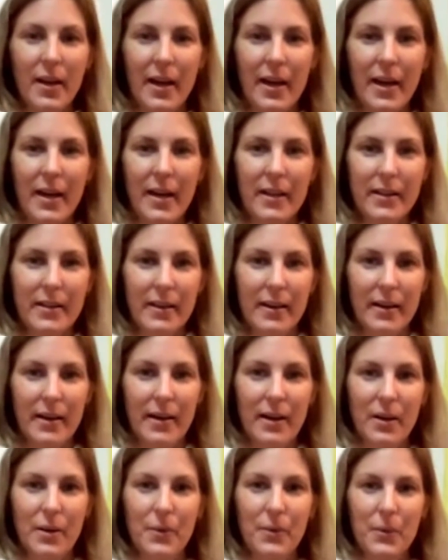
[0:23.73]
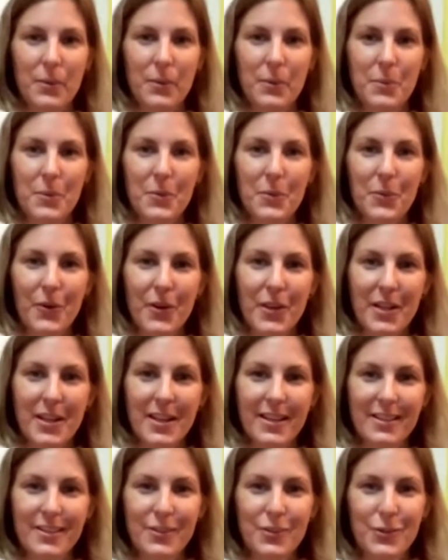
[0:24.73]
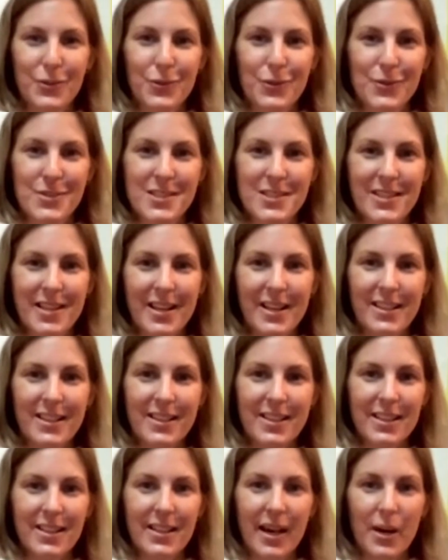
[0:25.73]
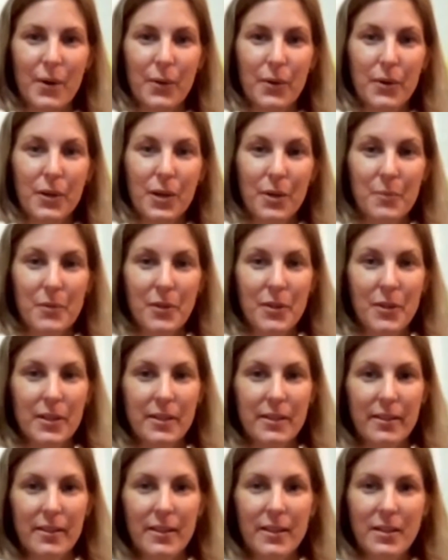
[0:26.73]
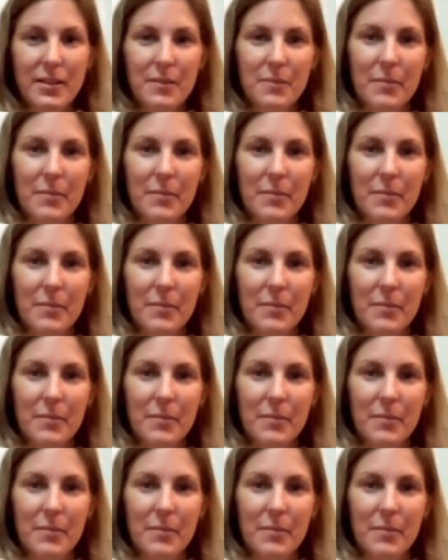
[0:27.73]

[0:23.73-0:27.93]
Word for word: and uh, we've been working to strengthen our community